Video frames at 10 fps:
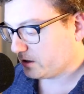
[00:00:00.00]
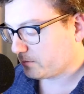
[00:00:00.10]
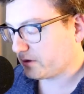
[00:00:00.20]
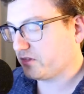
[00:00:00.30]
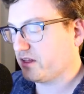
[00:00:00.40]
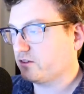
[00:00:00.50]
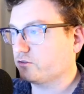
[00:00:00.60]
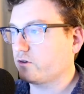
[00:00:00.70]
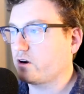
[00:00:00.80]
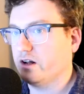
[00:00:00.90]
But thanks
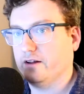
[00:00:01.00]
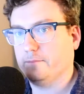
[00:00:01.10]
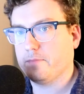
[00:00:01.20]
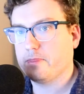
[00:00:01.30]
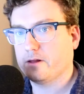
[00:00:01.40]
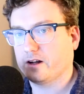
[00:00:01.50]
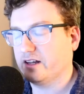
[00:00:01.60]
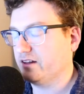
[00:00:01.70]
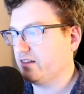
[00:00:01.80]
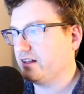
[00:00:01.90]
for,
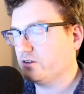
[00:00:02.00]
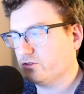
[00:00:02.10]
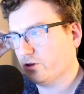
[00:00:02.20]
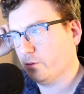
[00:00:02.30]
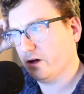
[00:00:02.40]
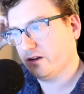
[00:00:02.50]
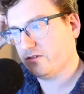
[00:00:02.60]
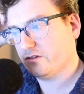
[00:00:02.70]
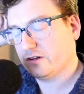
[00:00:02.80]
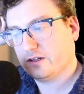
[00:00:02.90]
again, thank you so
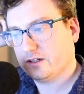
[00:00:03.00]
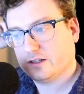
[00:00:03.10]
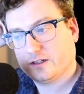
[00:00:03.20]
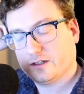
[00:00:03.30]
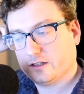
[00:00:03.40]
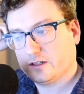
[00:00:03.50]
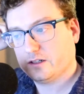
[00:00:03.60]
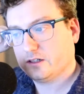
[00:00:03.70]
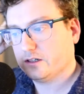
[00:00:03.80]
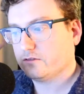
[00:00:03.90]
much
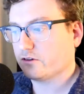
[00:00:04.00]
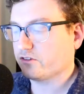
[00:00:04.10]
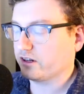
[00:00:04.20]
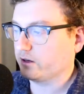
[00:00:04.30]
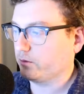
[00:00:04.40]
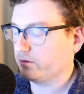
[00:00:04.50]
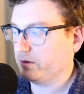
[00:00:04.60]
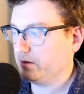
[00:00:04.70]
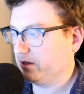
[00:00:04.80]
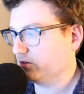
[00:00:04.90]
for sticking with
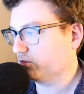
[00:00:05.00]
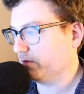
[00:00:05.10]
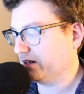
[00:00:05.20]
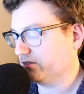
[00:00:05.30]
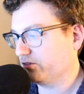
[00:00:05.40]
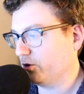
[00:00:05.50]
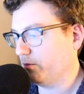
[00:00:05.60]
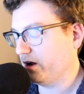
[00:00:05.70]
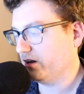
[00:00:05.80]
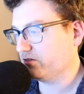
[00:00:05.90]
me. It just means so
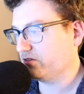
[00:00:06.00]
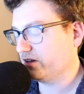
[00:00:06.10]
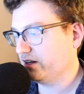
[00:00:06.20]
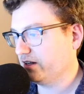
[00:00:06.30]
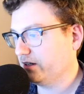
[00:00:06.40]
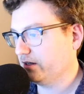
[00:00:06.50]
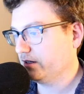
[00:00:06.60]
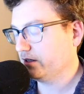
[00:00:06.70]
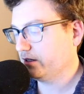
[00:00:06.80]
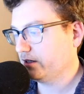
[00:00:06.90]
much.
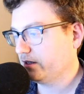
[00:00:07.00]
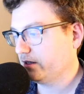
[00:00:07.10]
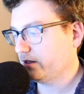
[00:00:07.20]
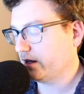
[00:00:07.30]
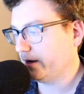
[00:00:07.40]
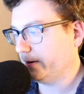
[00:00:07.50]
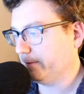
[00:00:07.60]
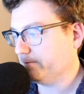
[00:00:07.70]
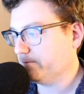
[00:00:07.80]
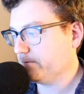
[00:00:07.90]

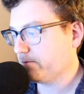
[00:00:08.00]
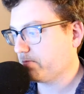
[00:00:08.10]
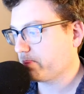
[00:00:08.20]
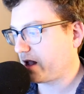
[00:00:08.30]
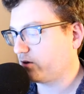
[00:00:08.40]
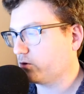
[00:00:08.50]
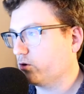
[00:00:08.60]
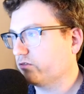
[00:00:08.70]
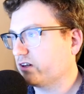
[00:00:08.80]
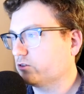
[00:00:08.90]
I don't know
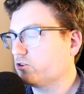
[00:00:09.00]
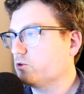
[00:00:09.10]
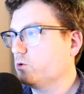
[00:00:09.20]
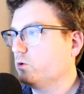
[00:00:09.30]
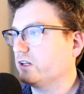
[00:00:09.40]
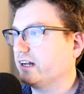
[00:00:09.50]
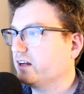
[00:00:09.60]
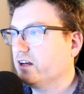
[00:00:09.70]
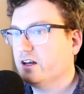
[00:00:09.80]
if I'll do like